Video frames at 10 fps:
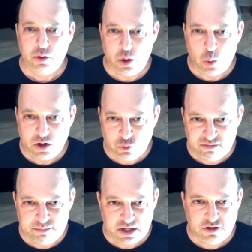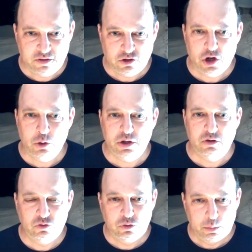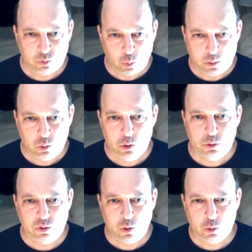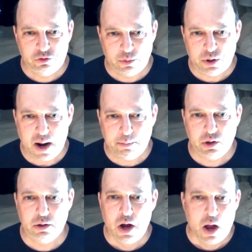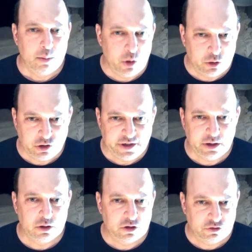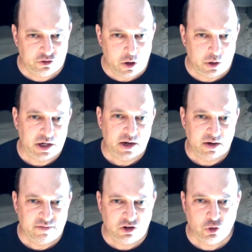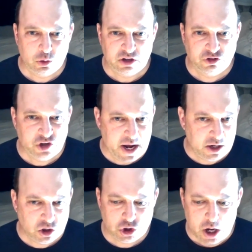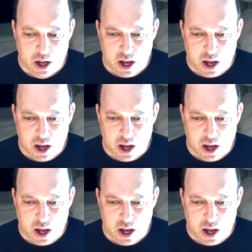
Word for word: you know, once we've minted the tokens, what, who, who's the proper broker-dealer, custodian, and eventual exchange,